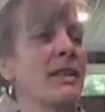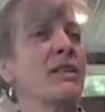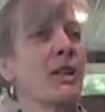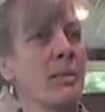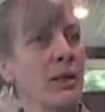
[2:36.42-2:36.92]
going
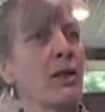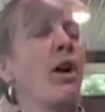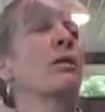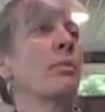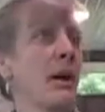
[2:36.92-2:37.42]
to be a
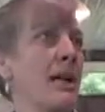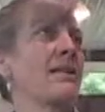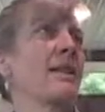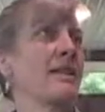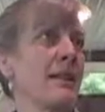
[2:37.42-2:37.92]
long
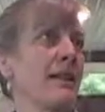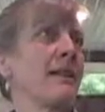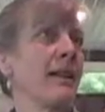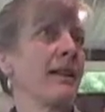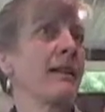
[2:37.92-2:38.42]
process, I
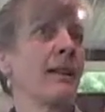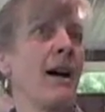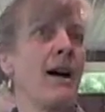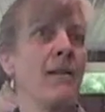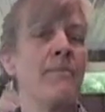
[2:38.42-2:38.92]
think.
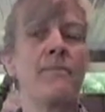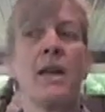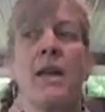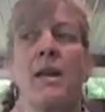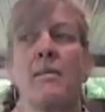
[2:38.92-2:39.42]

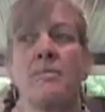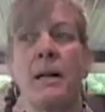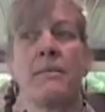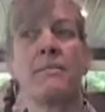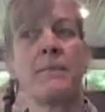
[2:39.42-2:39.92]

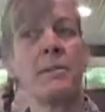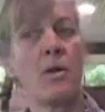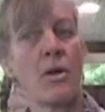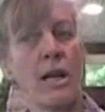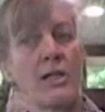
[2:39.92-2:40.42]
But the
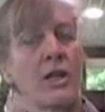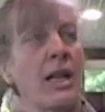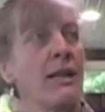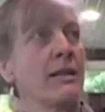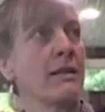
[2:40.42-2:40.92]
more
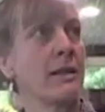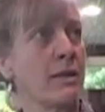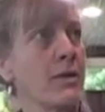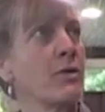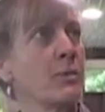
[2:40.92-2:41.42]
educated the
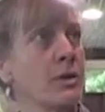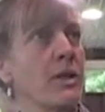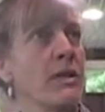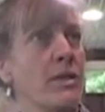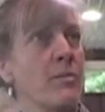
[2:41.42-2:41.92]
consumer
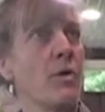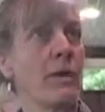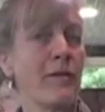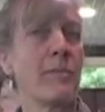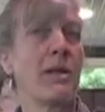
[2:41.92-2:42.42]
is, the
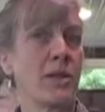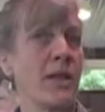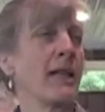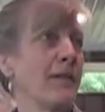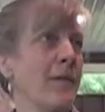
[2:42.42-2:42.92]
more information
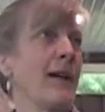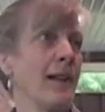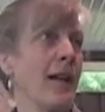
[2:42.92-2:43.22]
they can find